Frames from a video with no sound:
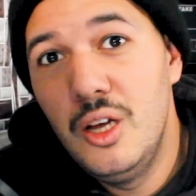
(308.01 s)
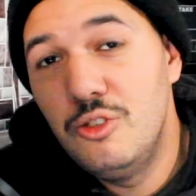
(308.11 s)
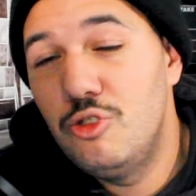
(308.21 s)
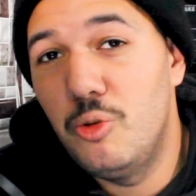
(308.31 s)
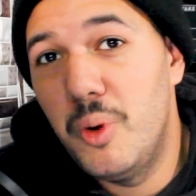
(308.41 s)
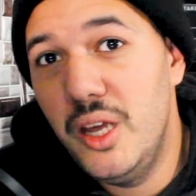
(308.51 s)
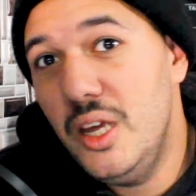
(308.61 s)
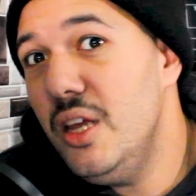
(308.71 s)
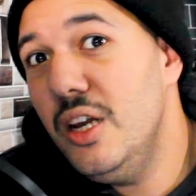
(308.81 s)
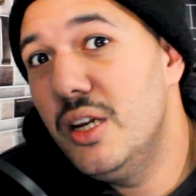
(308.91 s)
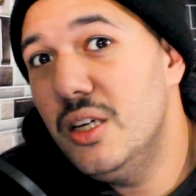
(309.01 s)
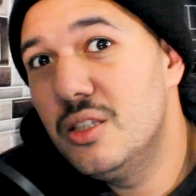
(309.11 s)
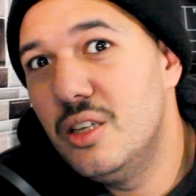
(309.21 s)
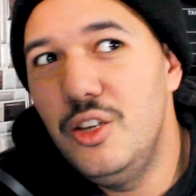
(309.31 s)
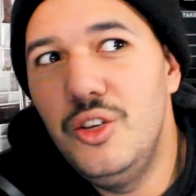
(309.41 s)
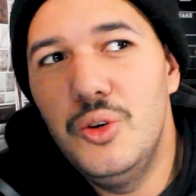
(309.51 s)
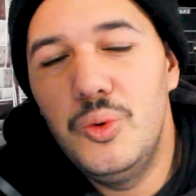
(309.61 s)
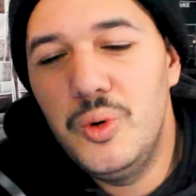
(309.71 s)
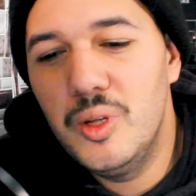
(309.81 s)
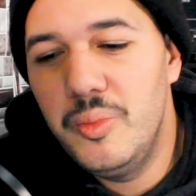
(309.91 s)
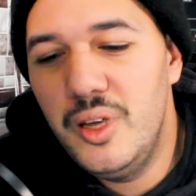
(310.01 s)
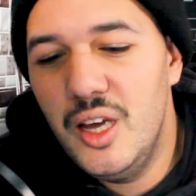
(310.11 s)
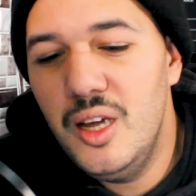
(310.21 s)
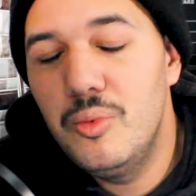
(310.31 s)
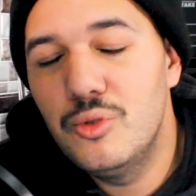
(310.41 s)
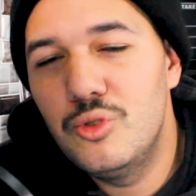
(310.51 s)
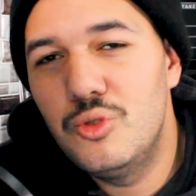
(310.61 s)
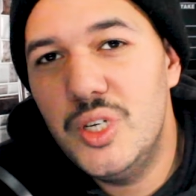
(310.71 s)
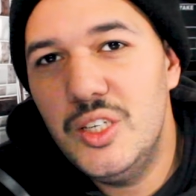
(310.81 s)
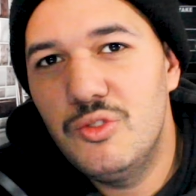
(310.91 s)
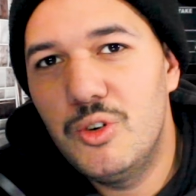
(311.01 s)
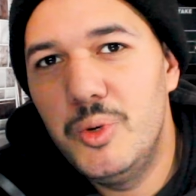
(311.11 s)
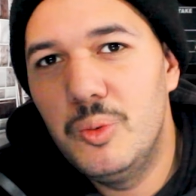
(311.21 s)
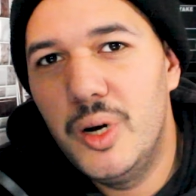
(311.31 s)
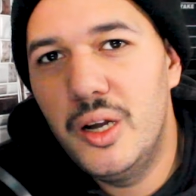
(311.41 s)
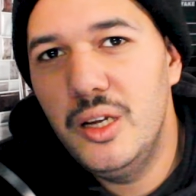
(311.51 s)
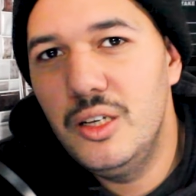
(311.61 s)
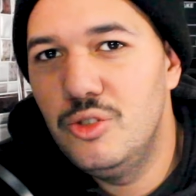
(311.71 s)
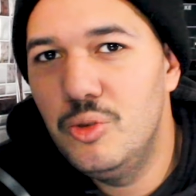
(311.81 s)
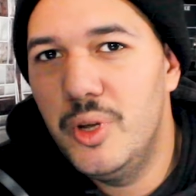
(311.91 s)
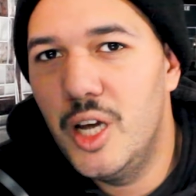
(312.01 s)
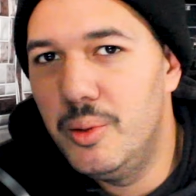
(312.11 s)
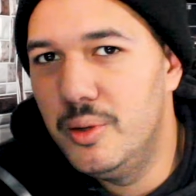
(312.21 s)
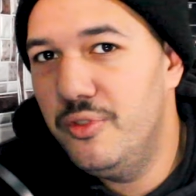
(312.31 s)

So by eating it, you will be able to transform your body into becoming